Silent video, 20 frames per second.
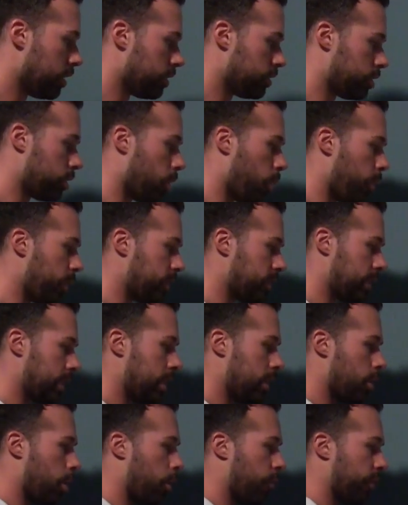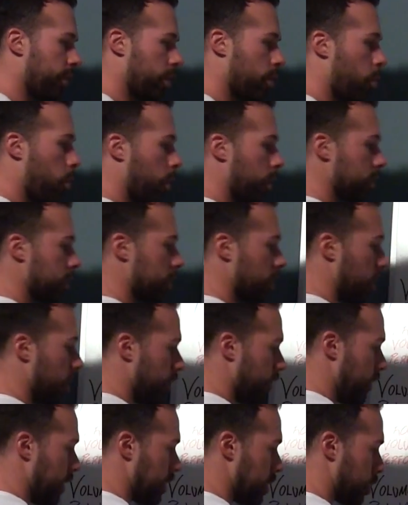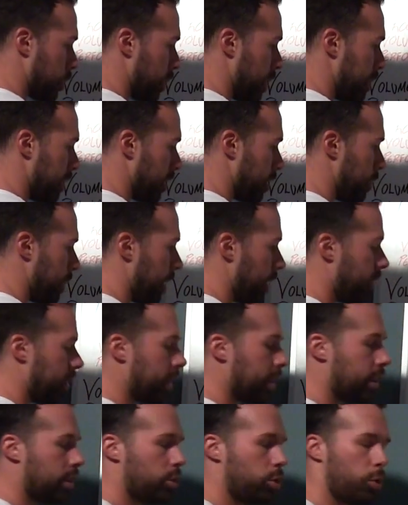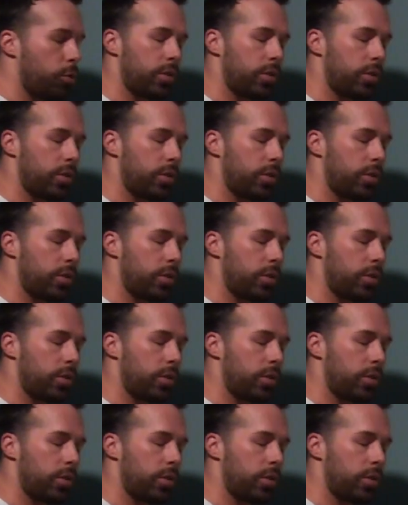So we see over the course of this 3-month period,